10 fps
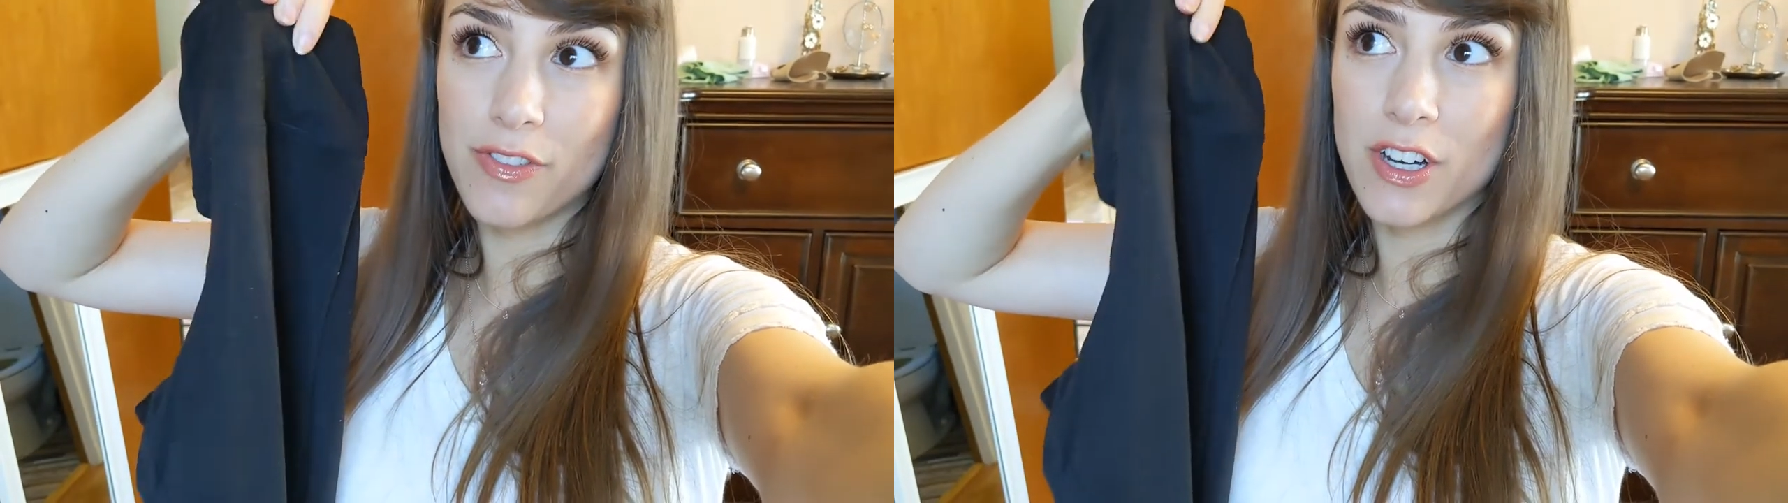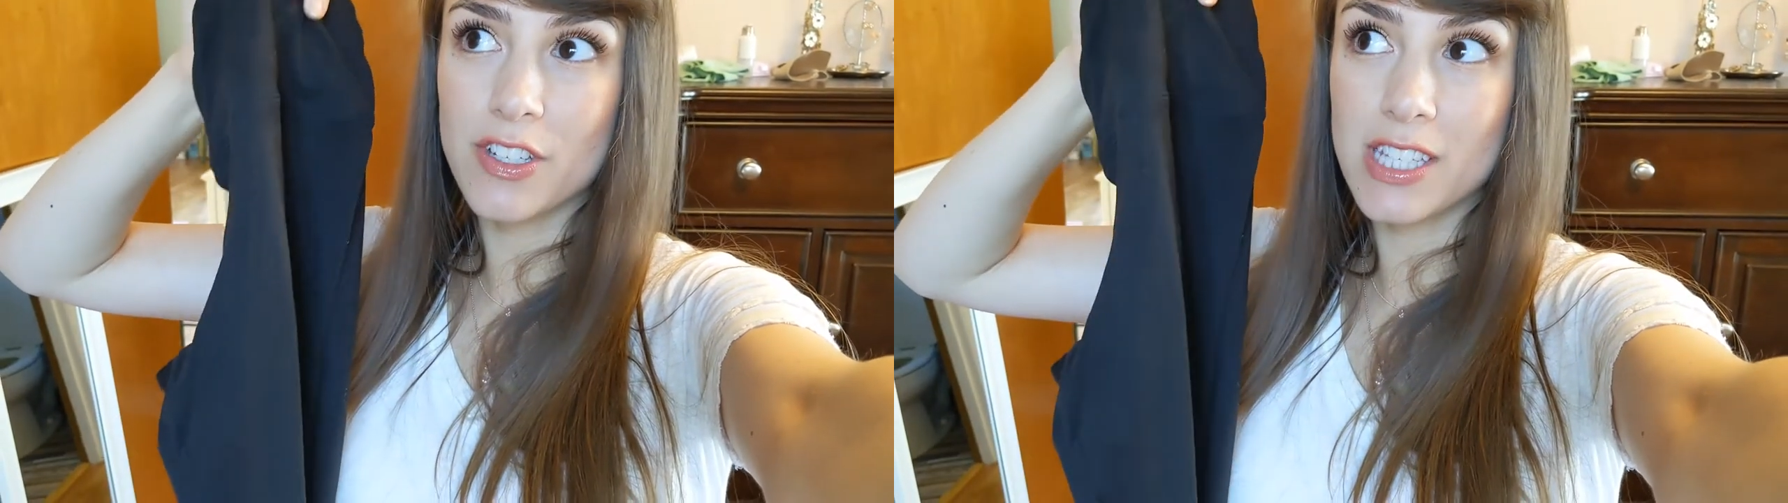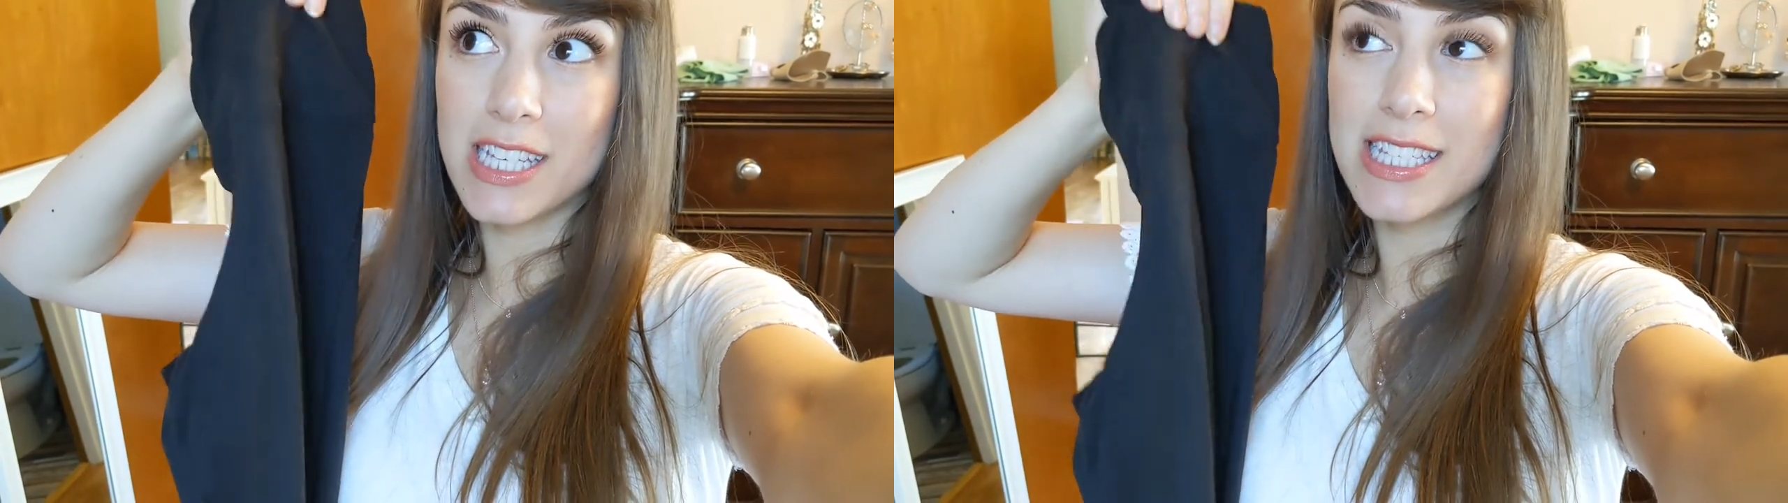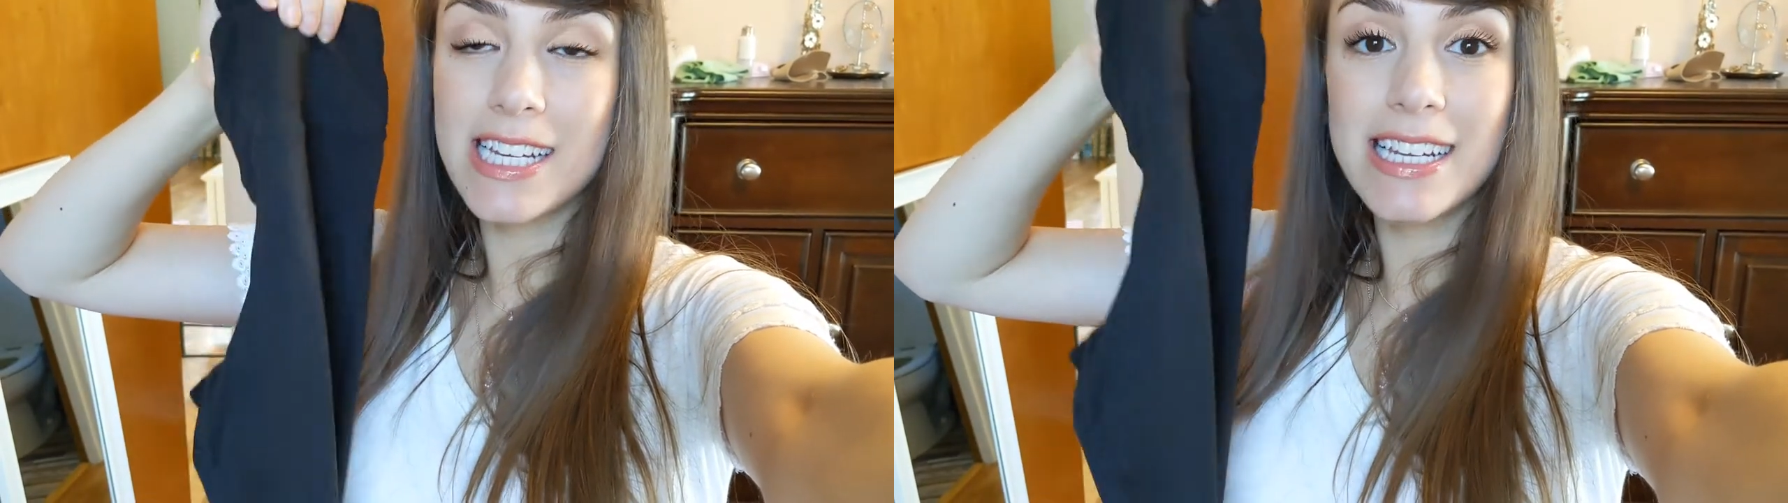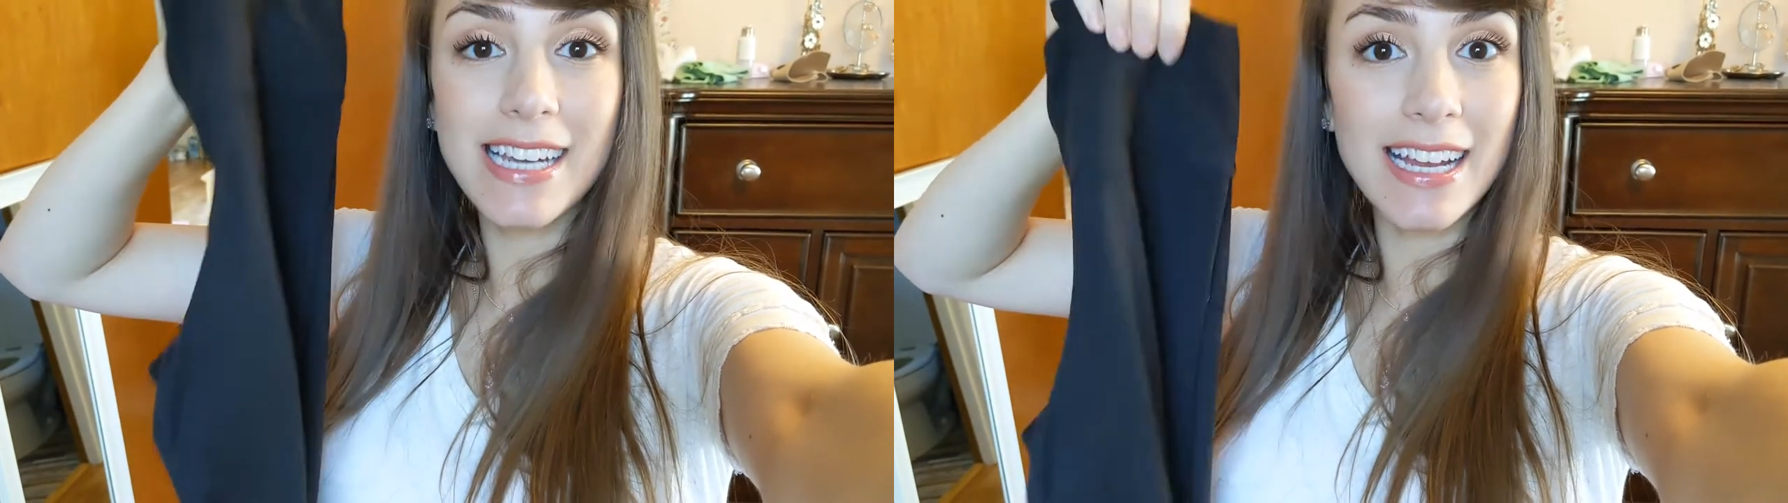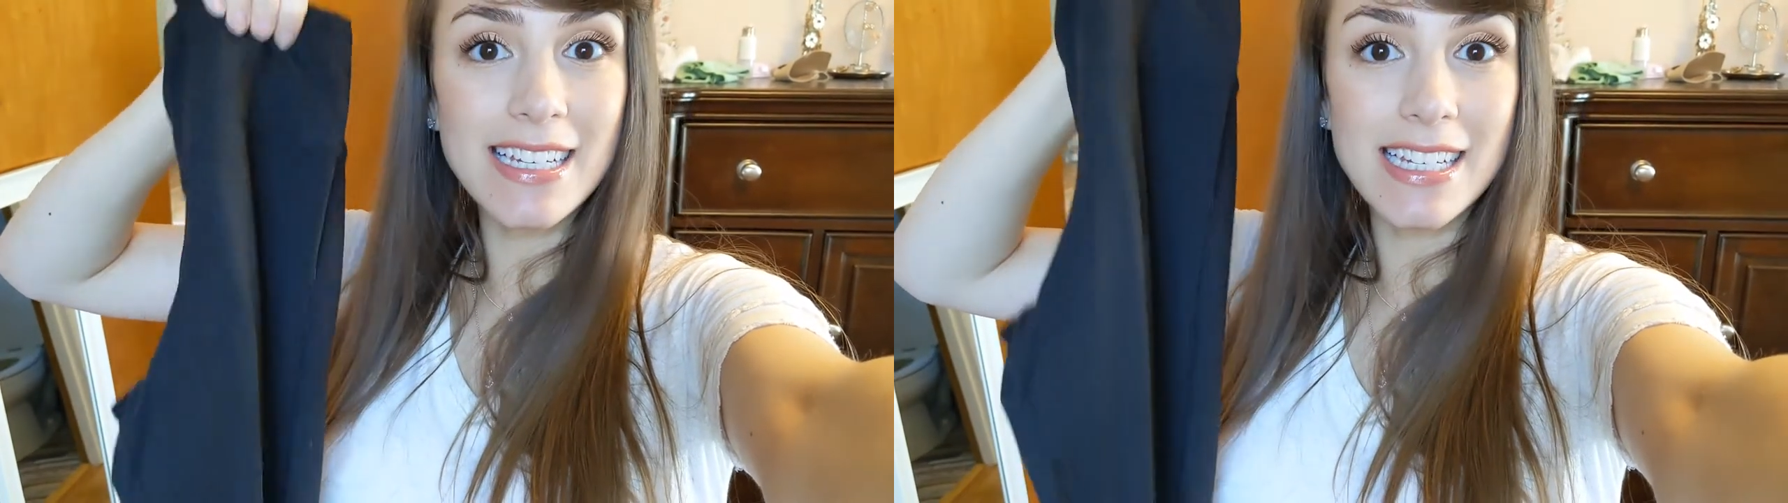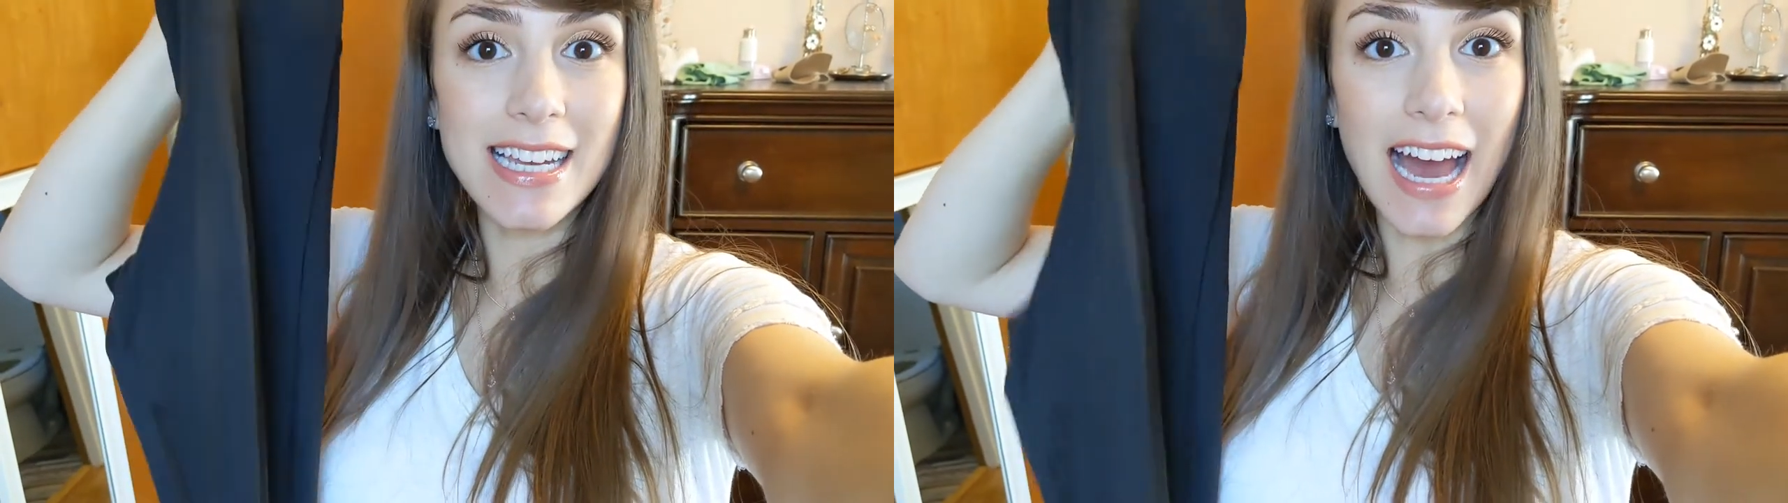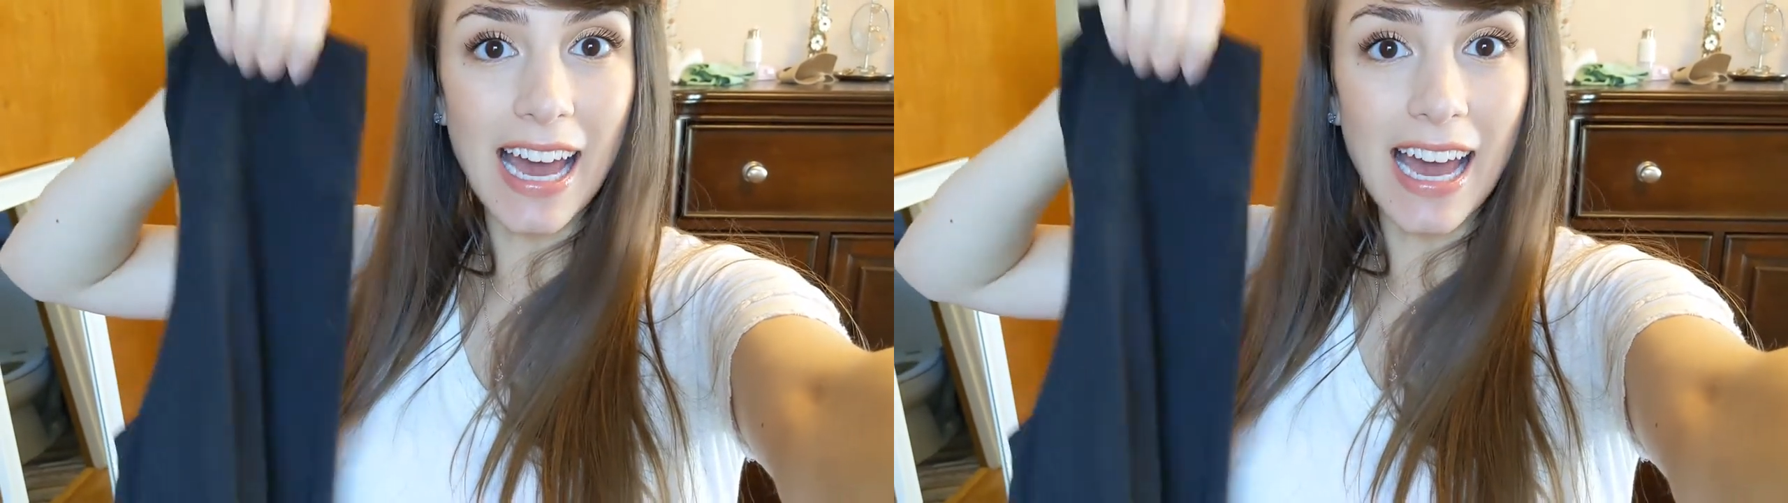for $16.99,